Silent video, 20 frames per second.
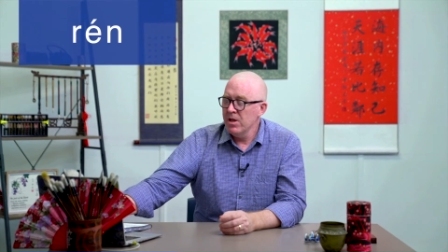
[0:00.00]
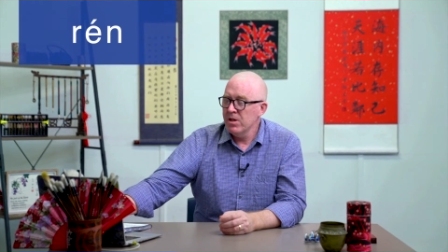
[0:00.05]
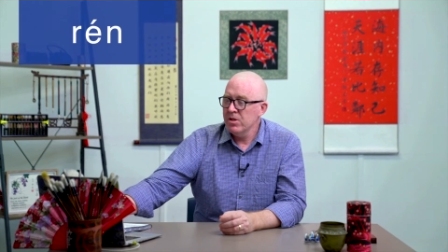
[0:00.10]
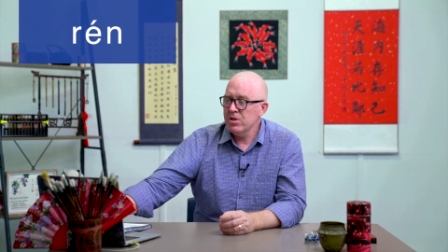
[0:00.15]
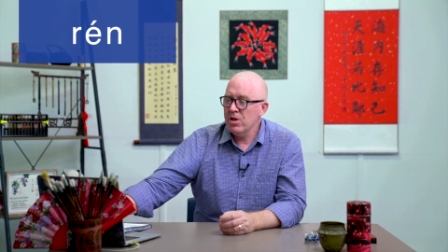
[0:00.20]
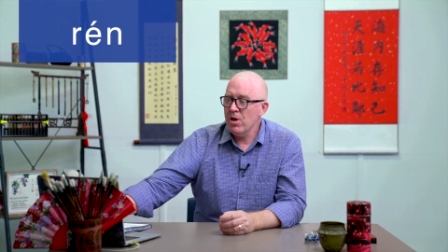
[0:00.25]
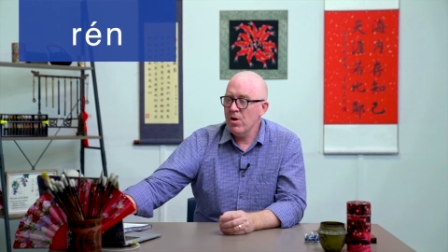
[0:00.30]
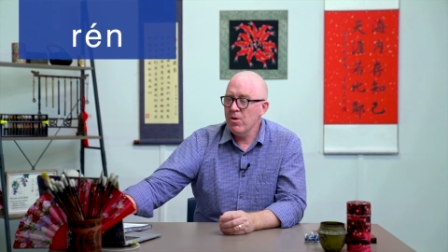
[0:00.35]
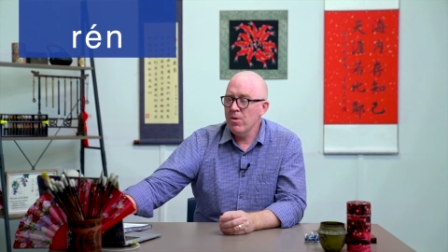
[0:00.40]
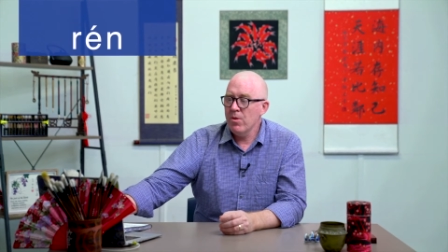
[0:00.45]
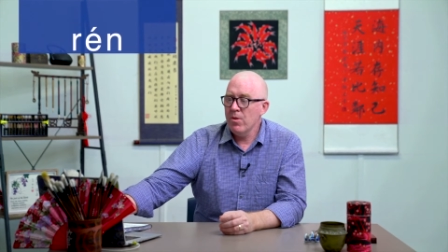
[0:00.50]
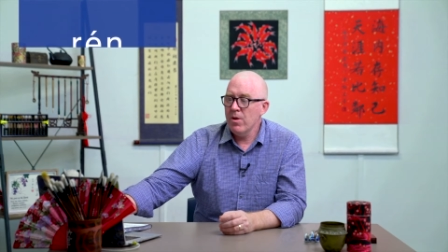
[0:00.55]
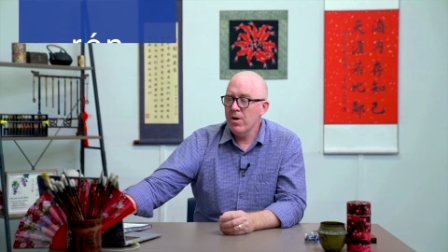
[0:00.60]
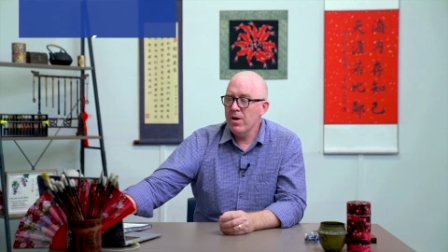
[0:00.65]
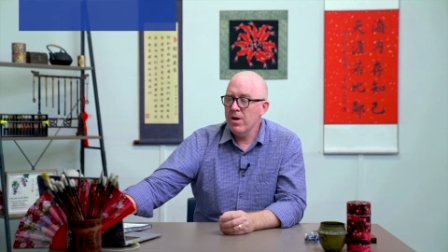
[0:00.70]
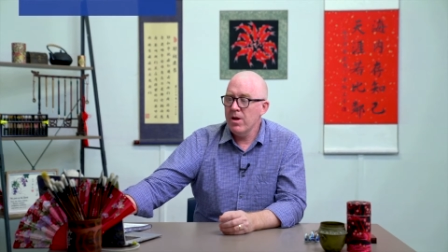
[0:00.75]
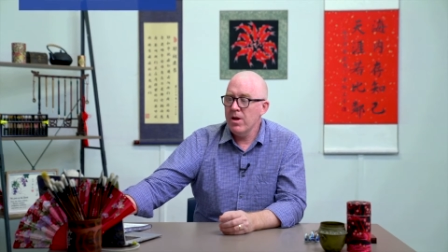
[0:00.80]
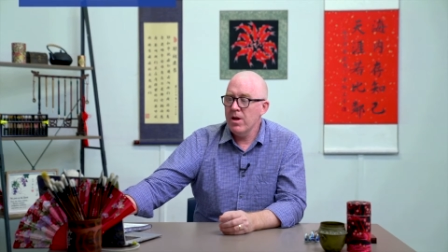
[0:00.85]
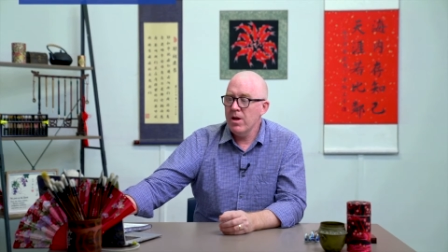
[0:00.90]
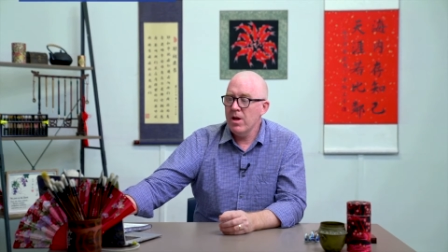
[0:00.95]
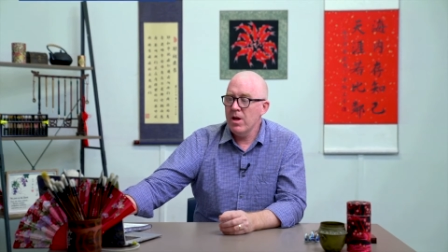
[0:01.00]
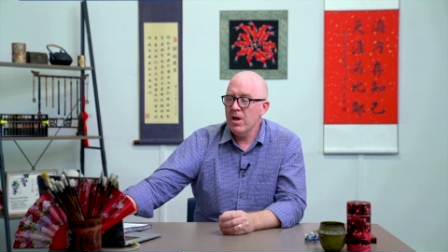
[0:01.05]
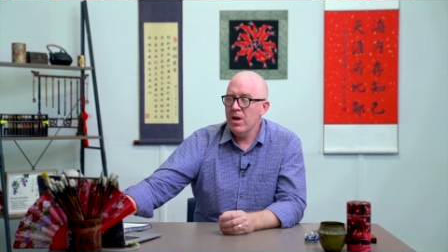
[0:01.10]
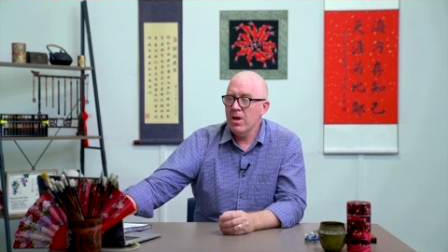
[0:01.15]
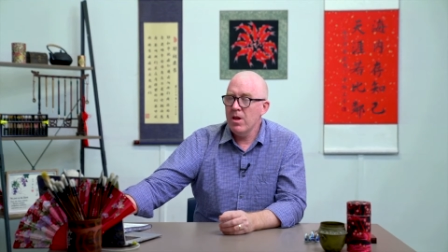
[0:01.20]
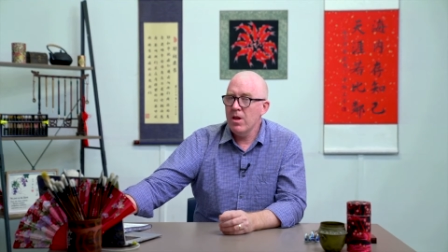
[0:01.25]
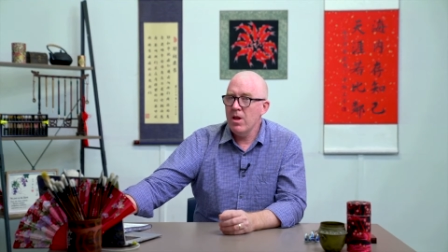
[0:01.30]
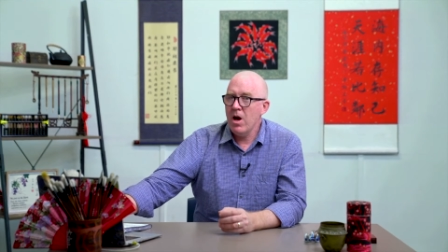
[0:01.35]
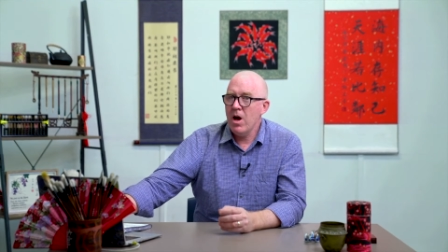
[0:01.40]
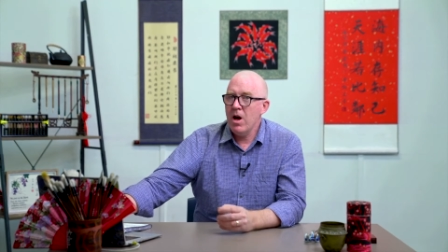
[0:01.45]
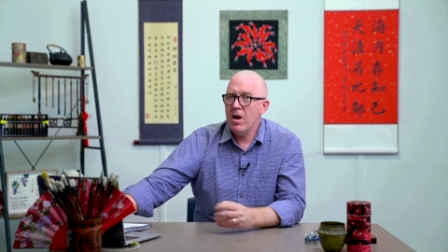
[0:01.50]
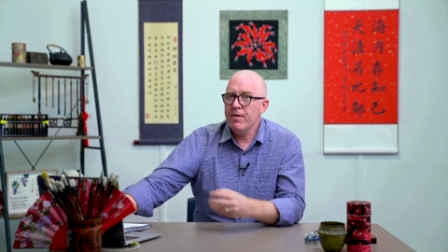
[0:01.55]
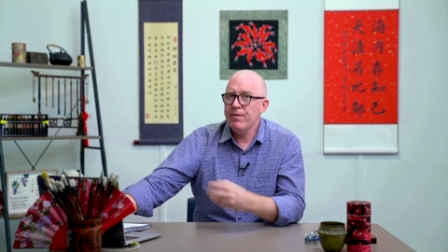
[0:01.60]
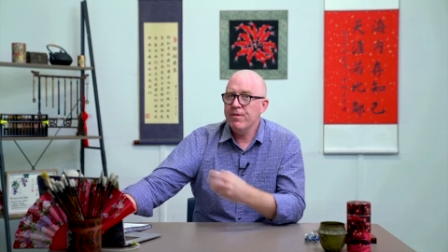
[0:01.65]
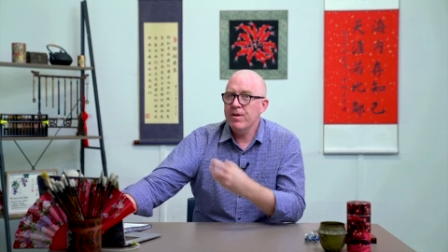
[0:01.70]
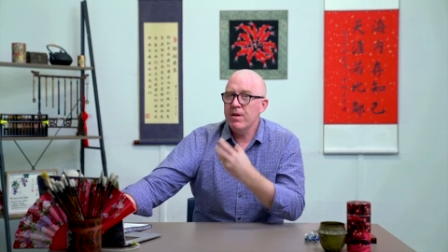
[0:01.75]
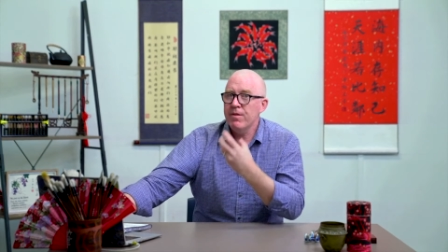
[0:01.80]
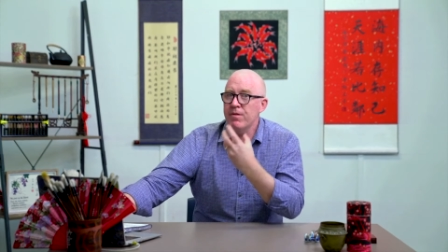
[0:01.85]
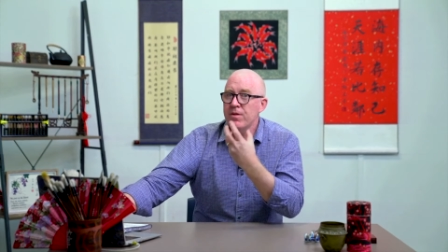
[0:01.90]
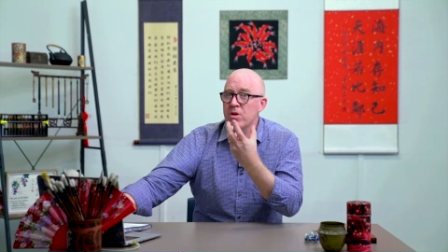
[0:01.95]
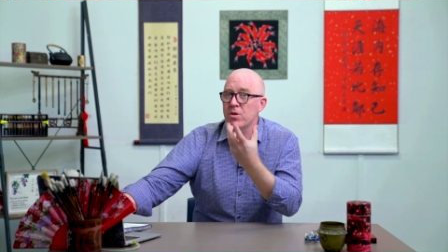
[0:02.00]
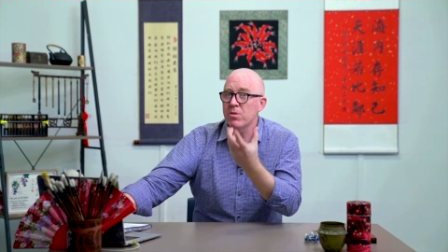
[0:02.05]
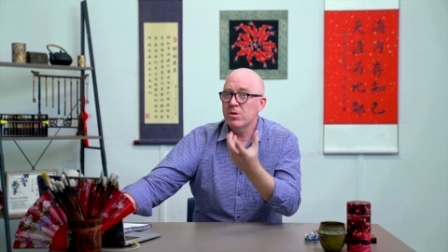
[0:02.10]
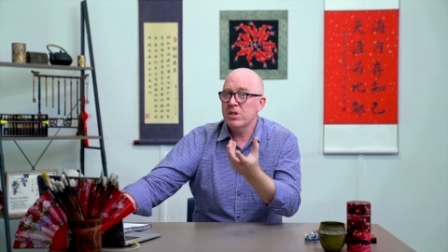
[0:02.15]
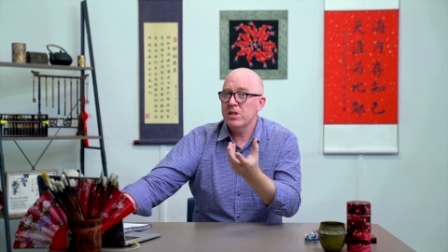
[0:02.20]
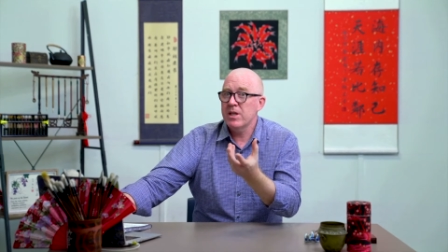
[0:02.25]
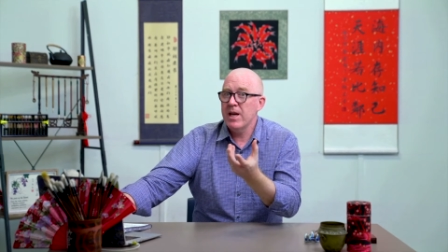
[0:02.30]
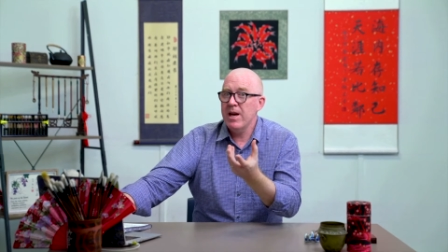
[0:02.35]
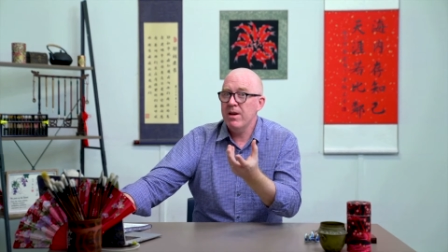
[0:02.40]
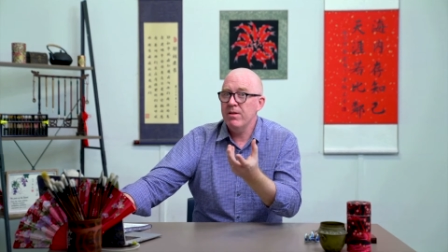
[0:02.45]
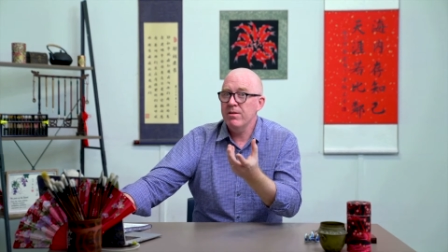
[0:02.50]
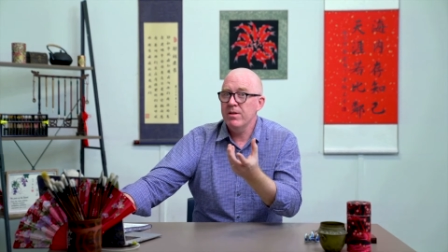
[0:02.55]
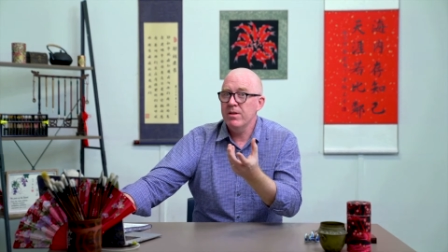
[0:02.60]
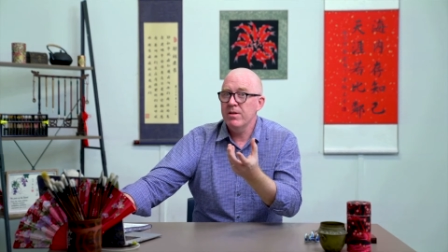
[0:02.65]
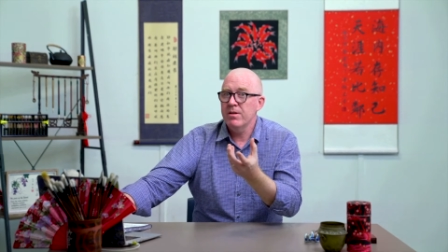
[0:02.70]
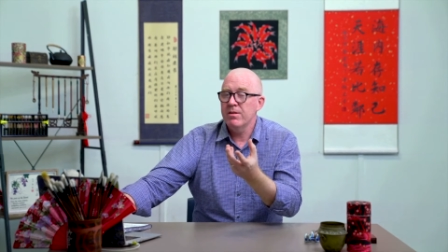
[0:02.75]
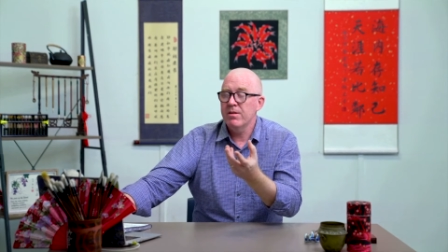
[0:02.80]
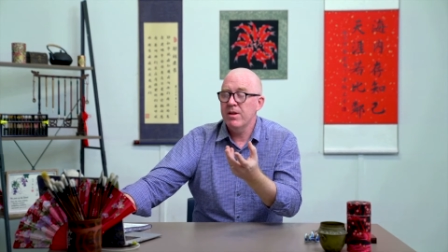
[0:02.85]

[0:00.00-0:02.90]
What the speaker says: So I've given you a sound,